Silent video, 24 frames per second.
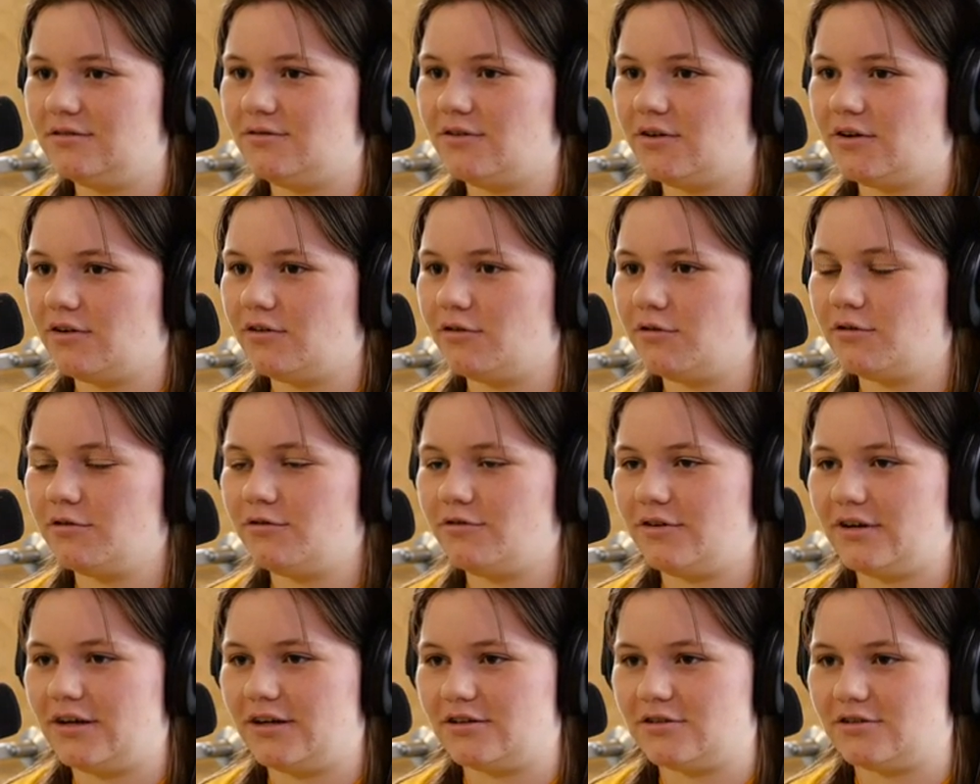very old
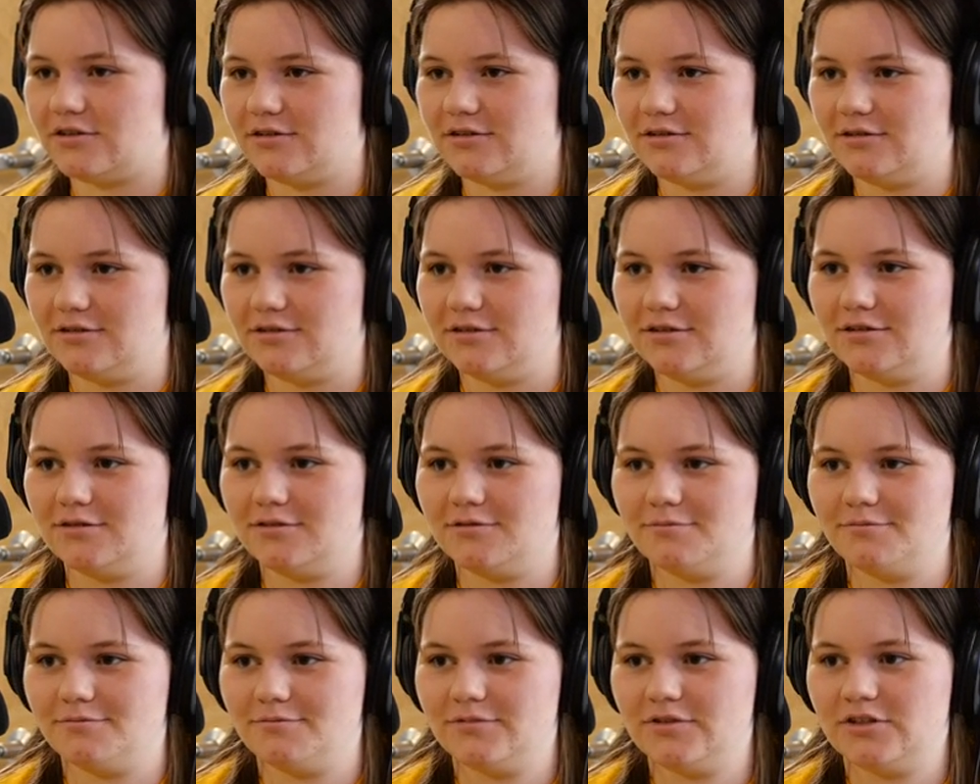fashioned.
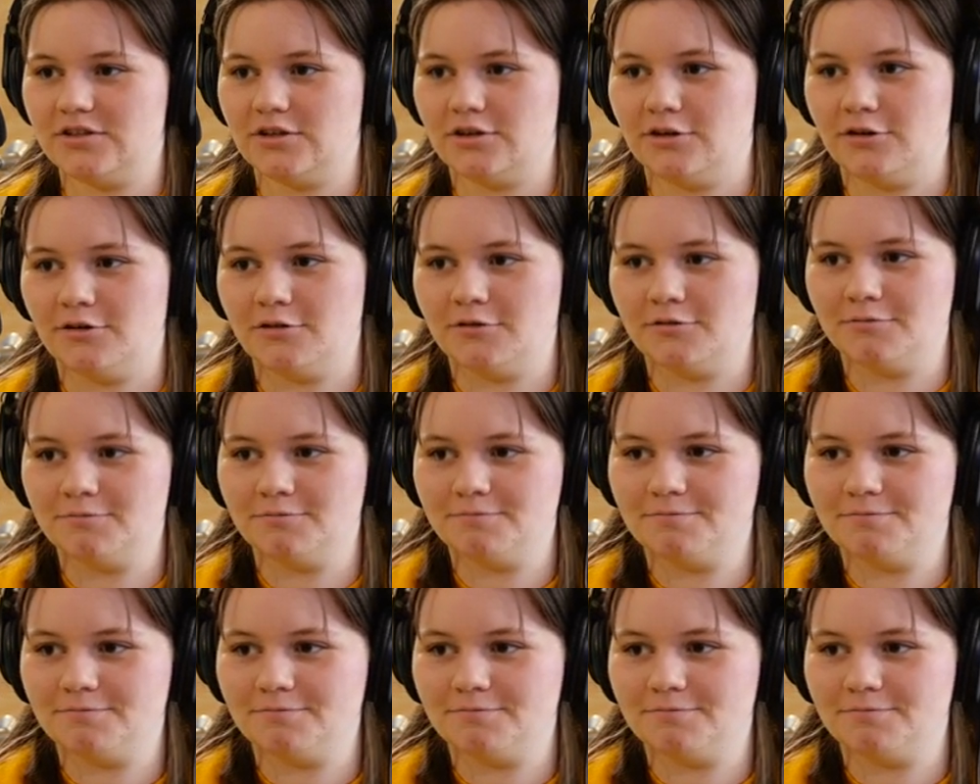So. Yeah.